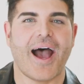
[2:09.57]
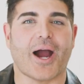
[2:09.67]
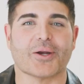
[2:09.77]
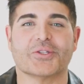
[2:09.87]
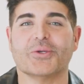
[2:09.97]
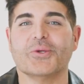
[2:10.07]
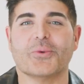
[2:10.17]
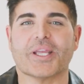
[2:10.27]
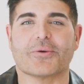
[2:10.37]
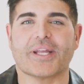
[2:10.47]
Our two new
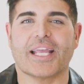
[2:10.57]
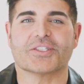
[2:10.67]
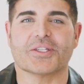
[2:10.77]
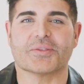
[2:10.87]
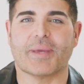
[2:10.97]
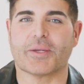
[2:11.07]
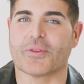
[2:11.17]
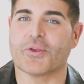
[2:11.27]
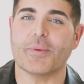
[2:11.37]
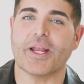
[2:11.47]
wig creations made
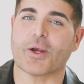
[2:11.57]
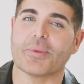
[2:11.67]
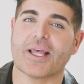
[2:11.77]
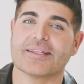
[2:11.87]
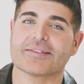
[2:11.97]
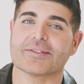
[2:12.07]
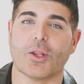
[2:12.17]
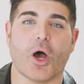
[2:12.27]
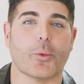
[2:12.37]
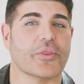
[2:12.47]
with human hair blends
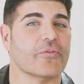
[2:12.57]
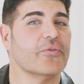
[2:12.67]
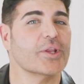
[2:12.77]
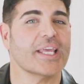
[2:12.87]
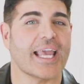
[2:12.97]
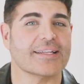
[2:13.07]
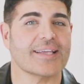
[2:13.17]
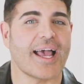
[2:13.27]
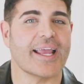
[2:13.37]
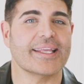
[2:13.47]
along with a fully
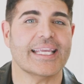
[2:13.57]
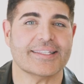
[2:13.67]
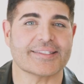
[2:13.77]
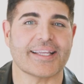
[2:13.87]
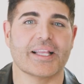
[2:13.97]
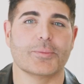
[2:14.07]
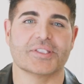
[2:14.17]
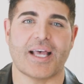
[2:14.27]
hand-tied, heat-stylable